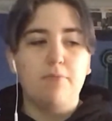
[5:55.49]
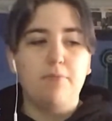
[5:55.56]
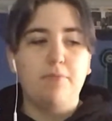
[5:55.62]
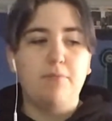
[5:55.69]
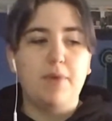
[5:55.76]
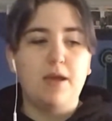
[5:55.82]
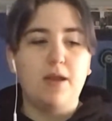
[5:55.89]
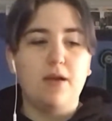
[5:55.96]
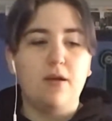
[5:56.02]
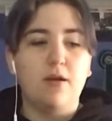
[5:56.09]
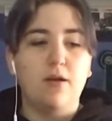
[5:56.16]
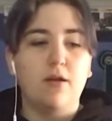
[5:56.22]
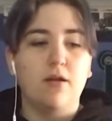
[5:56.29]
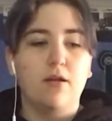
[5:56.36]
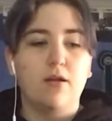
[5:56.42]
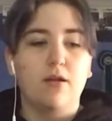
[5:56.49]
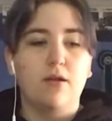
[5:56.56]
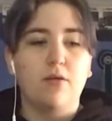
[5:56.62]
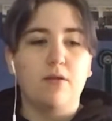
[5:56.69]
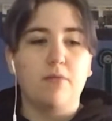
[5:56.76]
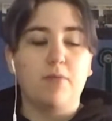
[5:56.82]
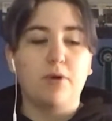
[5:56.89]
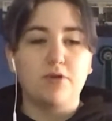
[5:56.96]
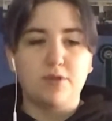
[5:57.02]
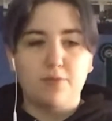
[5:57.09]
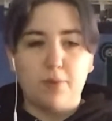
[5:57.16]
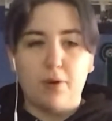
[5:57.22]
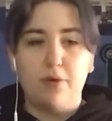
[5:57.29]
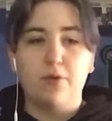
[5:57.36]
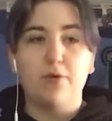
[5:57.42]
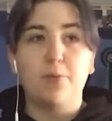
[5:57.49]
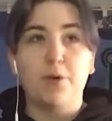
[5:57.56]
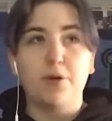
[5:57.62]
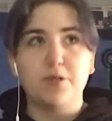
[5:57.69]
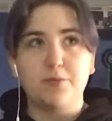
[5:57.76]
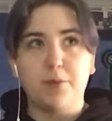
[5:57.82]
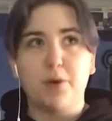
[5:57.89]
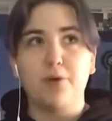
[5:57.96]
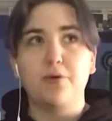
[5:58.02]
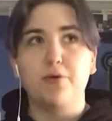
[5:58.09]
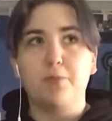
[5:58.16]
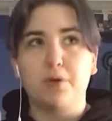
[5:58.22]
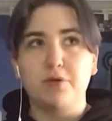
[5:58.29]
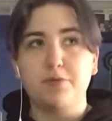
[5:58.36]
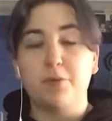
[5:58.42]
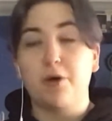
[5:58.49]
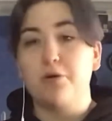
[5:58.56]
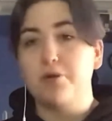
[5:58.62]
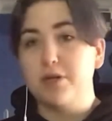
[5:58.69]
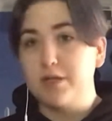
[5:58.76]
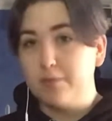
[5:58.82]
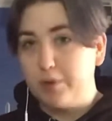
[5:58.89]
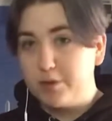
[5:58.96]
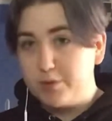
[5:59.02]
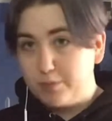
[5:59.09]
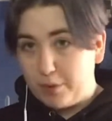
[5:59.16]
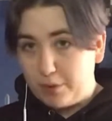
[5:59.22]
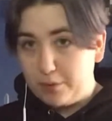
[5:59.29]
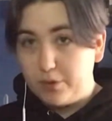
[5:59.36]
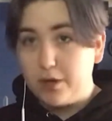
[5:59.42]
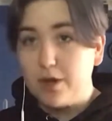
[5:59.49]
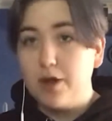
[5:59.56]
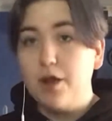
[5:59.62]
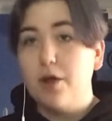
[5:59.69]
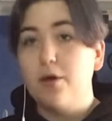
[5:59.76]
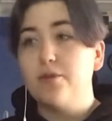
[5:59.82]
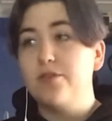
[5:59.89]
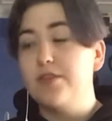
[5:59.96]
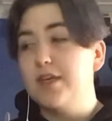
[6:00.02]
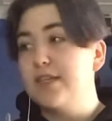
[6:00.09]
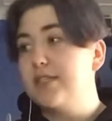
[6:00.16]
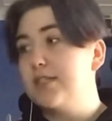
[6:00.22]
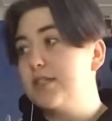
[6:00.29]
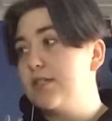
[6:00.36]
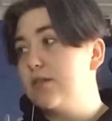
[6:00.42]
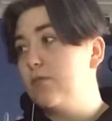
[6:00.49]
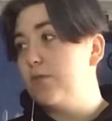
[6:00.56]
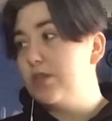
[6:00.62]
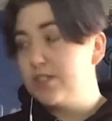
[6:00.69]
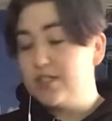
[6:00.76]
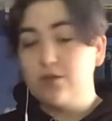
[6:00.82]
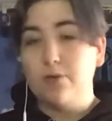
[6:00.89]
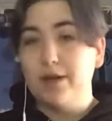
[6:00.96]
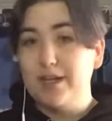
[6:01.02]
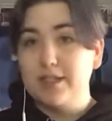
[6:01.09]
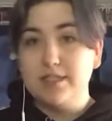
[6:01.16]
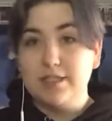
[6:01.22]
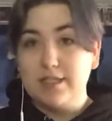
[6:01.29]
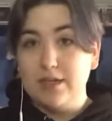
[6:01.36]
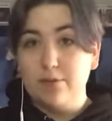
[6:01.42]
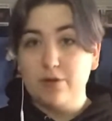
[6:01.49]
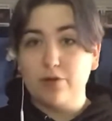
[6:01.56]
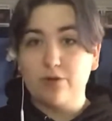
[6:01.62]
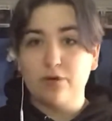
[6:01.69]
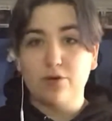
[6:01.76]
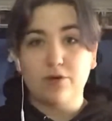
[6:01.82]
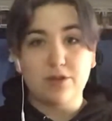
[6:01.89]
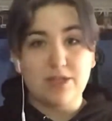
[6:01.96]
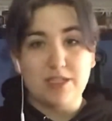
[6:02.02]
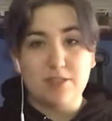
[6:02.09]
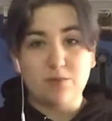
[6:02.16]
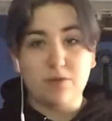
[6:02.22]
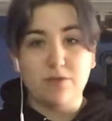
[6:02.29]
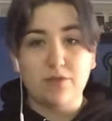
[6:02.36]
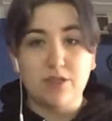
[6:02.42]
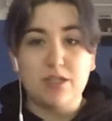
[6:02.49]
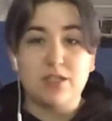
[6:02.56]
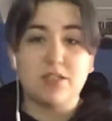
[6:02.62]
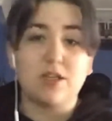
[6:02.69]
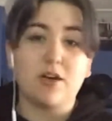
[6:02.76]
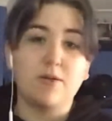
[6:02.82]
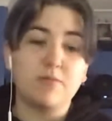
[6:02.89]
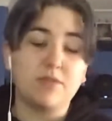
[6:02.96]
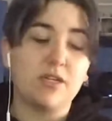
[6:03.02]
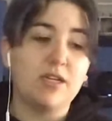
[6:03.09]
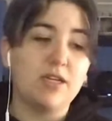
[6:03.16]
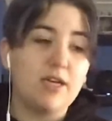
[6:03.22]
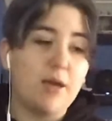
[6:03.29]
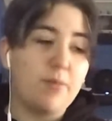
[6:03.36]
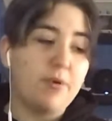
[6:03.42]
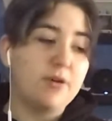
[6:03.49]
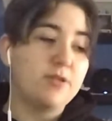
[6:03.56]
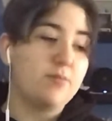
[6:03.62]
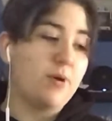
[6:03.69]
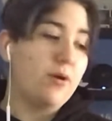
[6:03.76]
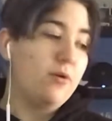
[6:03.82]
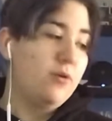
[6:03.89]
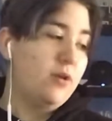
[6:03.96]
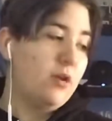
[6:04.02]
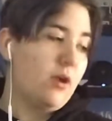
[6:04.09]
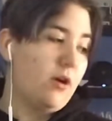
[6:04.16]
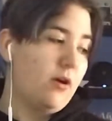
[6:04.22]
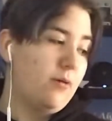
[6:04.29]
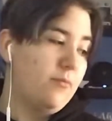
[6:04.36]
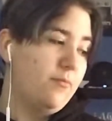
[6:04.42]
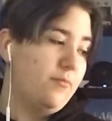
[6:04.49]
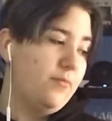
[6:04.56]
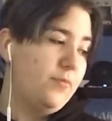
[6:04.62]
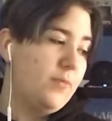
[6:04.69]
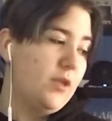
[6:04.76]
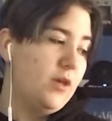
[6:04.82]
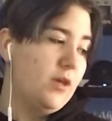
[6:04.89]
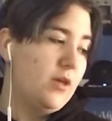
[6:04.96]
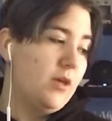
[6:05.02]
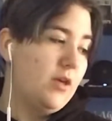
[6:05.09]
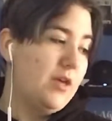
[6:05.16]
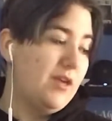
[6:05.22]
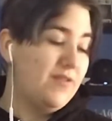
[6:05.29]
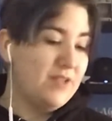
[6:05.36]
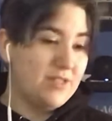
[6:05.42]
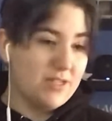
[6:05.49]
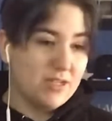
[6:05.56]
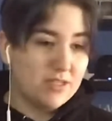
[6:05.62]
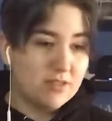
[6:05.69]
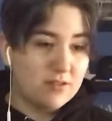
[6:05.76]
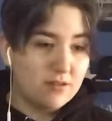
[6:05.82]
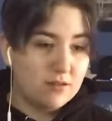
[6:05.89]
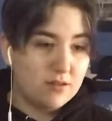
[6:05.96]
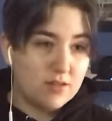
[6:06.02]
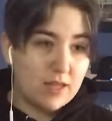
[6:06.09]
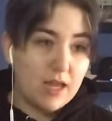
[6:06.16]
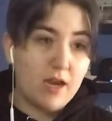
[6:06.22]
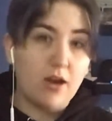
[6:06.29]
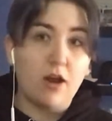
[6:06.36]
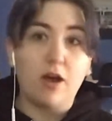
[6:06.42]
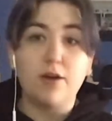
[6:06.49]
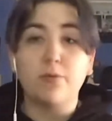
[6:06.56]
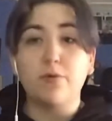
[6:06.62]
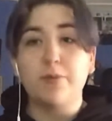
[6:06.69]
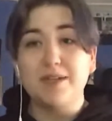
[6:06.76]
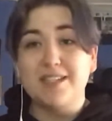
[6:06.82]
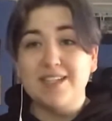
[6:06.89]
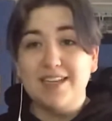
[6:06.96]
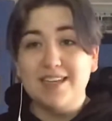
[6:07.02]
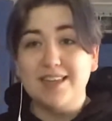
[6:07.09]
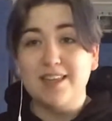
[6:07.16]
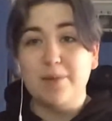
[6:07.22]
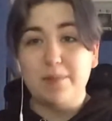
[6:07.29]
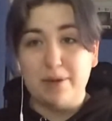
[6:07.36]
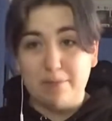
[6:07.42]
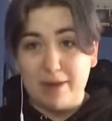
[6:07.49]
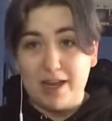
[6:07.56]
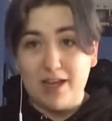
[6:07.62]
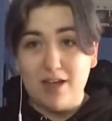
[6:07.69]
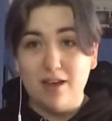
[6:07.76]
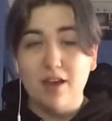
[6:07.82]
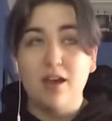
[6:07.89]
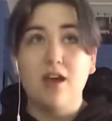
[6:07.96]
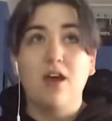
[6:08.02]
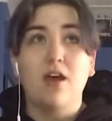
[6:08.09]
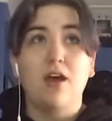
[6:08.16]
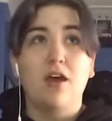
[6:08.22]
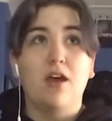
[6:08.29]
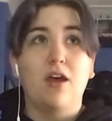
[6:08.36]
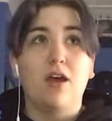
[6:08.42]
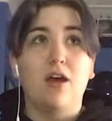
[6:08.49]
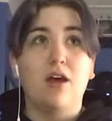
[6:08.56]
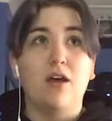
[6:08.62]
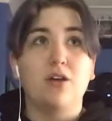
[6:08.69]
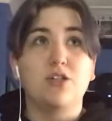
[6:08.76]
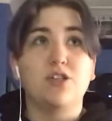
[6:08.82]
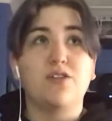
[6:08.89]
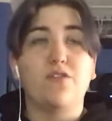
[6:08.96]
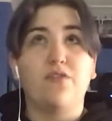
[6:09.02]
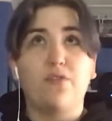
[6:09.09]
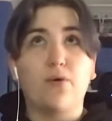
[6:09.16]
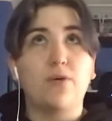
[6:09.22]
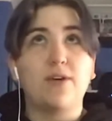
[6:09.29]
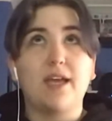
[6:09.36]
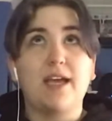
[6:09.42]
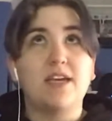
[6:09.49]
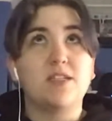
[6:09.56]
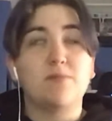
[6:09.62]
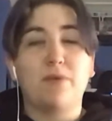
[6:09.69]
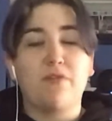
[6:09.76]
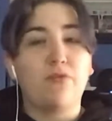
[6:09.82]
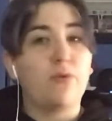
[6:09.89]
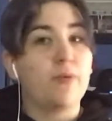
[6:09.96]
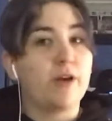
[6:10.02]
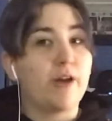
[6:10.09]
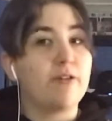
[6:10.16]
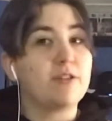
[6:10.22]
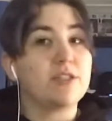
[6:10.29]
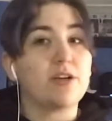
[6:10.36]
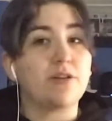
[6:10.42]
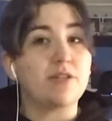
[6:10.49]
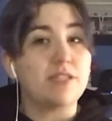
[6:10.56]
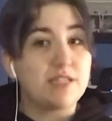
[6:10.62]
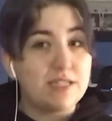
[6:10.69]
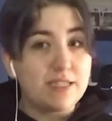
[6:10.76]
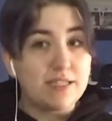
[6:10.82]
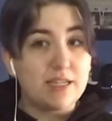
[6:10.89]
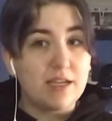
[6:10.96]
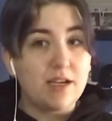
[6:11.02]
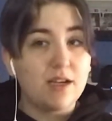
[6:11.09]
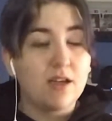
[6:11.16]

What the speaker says: been postponed, and postponed. We're still waiting to see whether or not this time's get postponed. If it doesn't, then I will be seeing them in May, just 4 days before we're going to go to Disney.